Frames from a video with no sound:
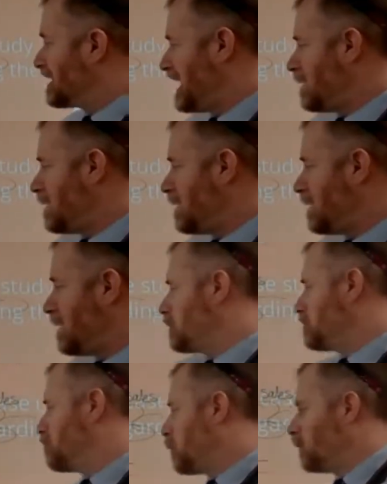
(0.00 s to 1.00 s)

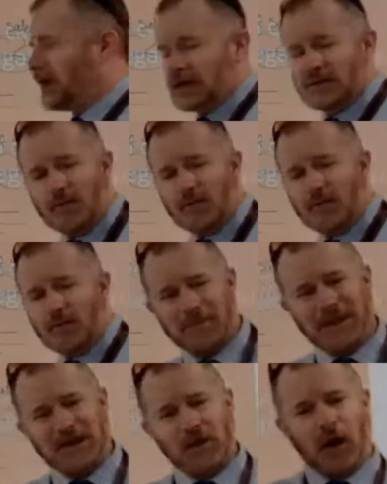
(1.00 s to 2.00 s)
employed might be
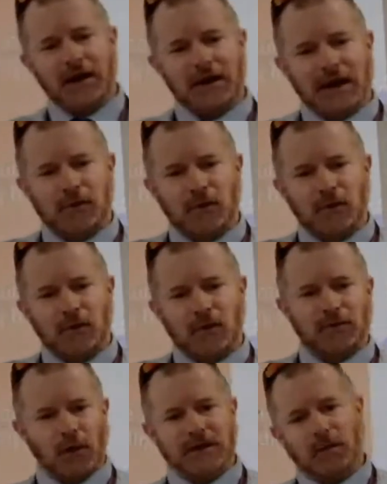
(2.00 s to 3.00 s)
quite difficult
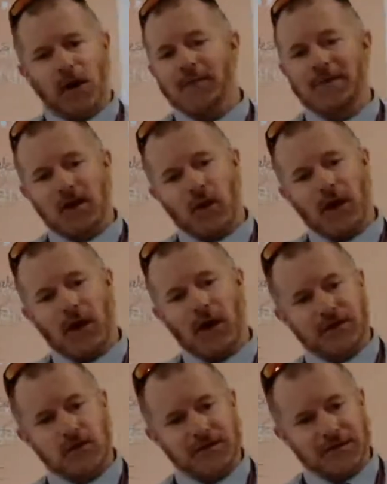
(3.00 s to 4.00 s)

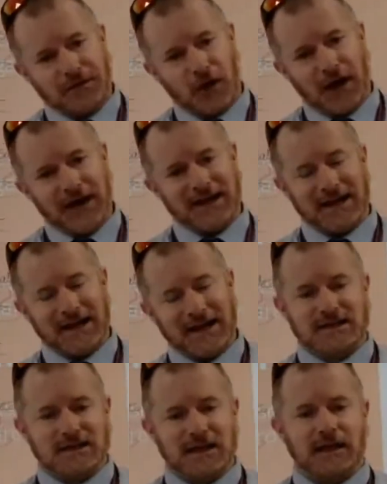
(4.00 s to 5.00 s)
to find. As
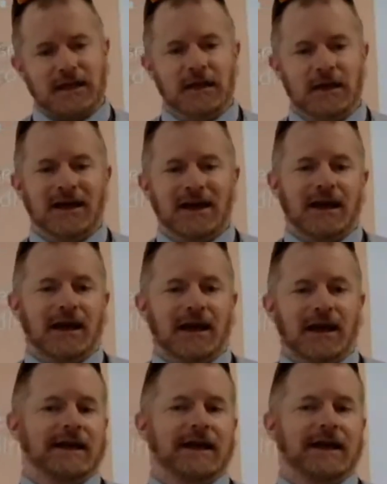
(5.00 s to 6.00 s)
said,
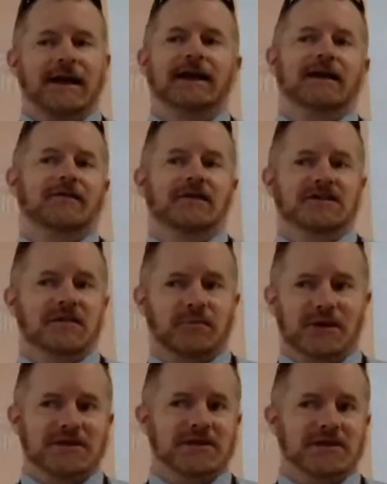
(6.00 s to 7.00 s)
again, if it's a
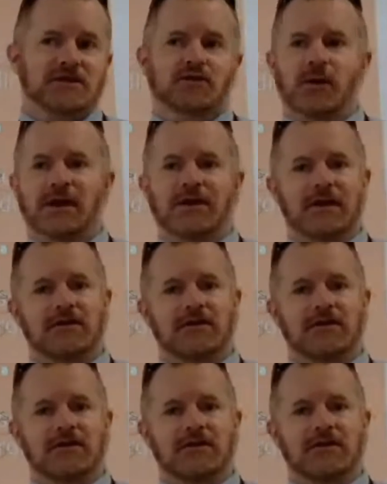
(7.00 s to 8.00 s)
business where there's a lot
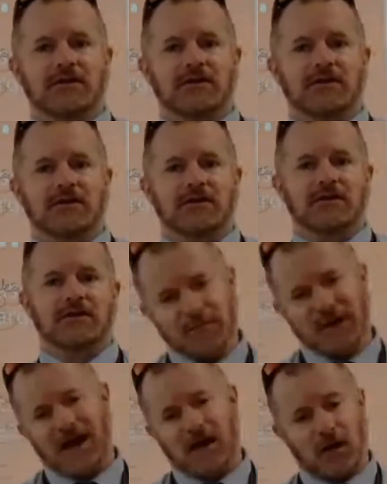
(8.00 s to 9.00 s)
of information about
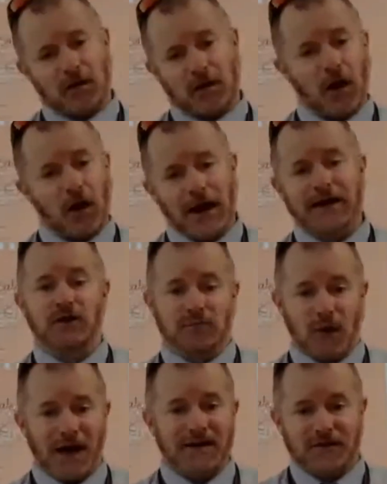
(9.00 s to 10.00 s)
it online, you
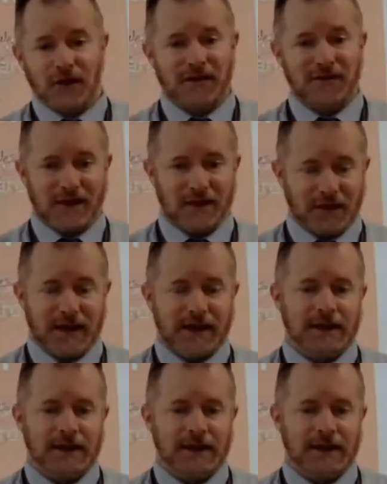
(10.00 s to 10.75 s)
might find that there.